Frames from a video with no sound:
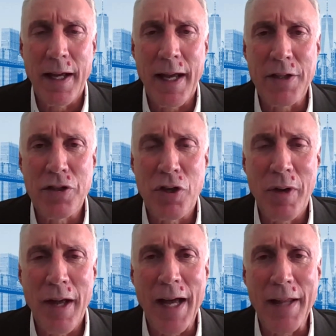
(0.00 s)
And
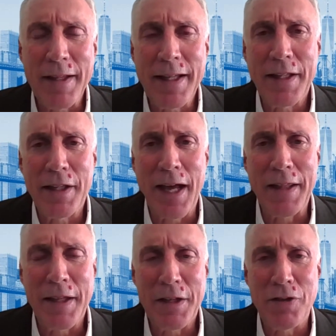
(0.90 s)
so I think
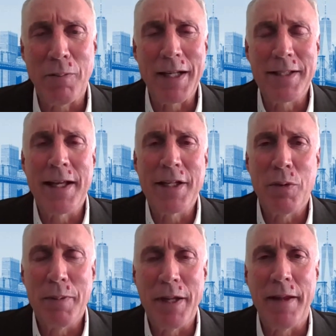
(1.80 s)
my sense
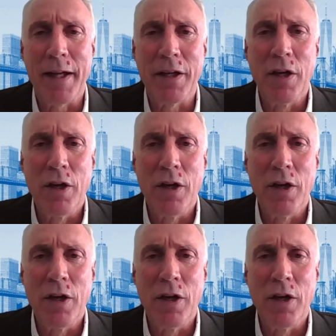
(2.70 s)
would be that